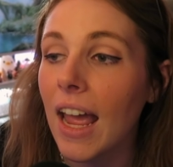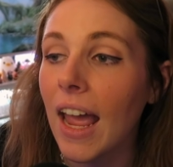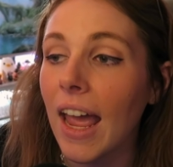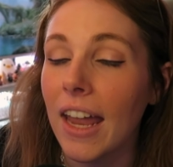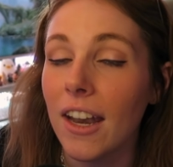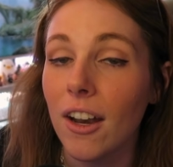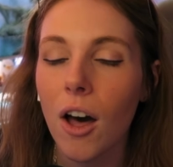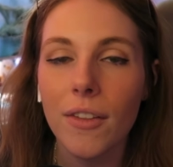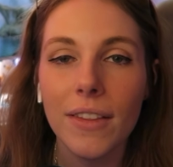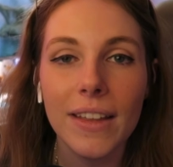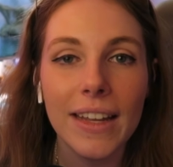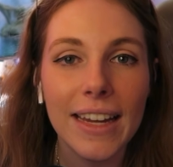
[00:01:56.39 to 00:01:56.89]

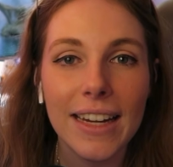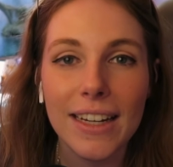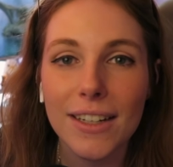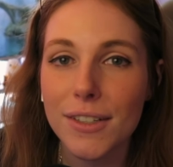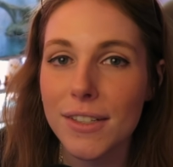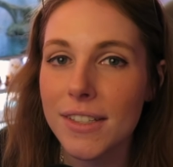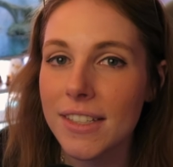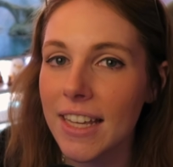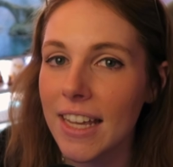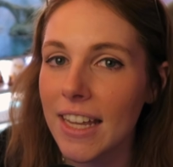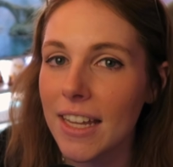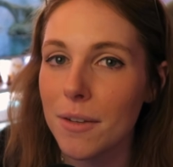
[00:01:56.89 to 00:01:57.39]
and all the hair,
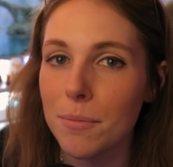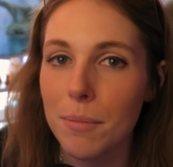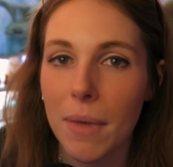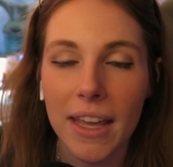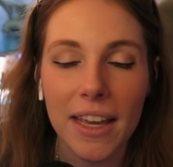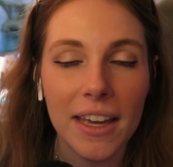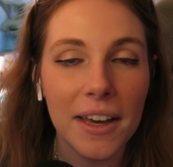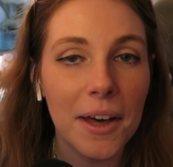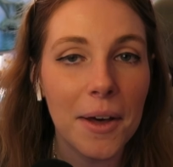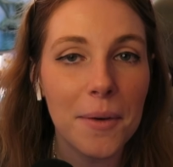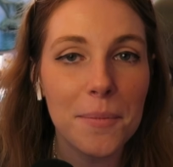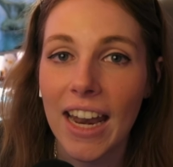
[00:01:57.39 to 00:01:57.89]
skin,
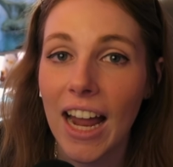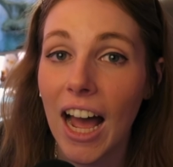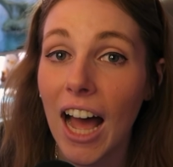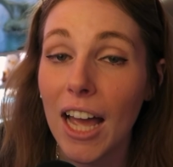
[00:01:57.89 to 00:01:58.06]
makeup, and